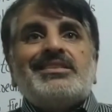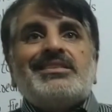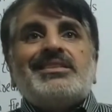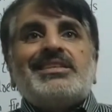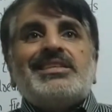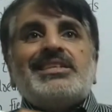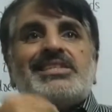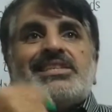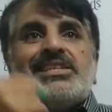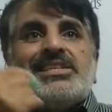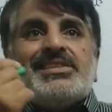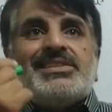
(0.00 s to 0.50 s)

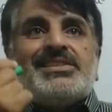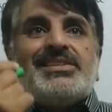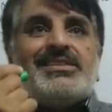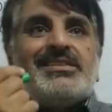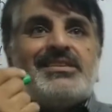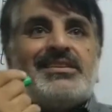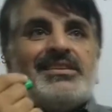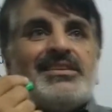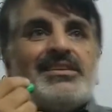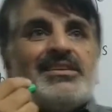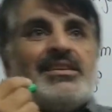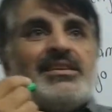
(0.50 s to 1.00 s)
This
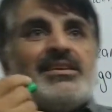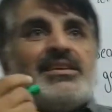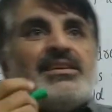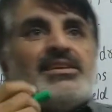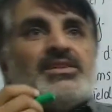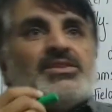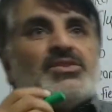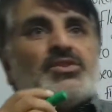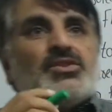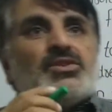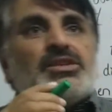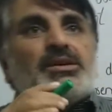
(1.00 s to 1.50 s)
is
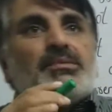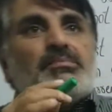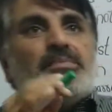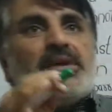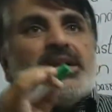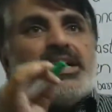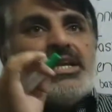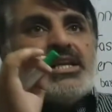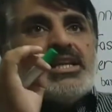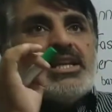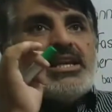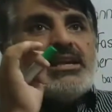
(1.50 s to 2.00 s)
so the
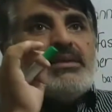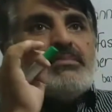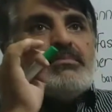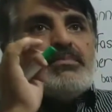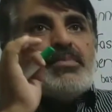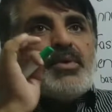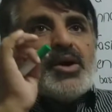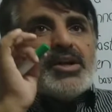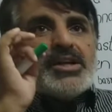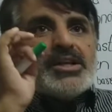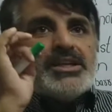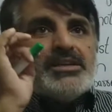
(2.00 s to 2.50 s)
main
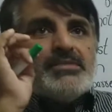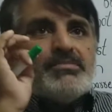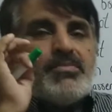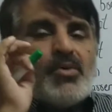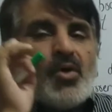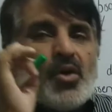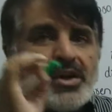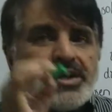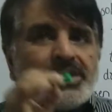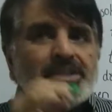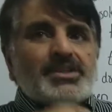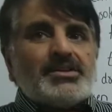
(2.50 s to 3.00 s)
important
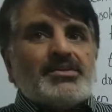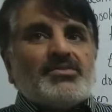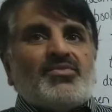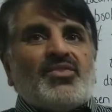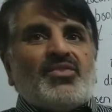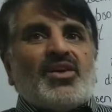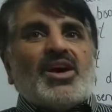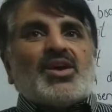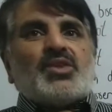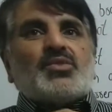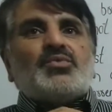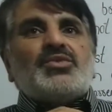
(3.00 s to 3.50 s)
point
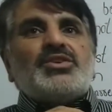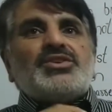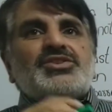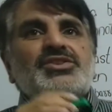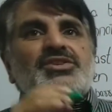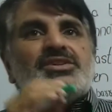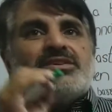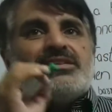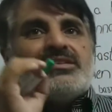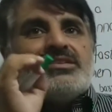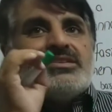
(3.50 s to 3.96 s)
for which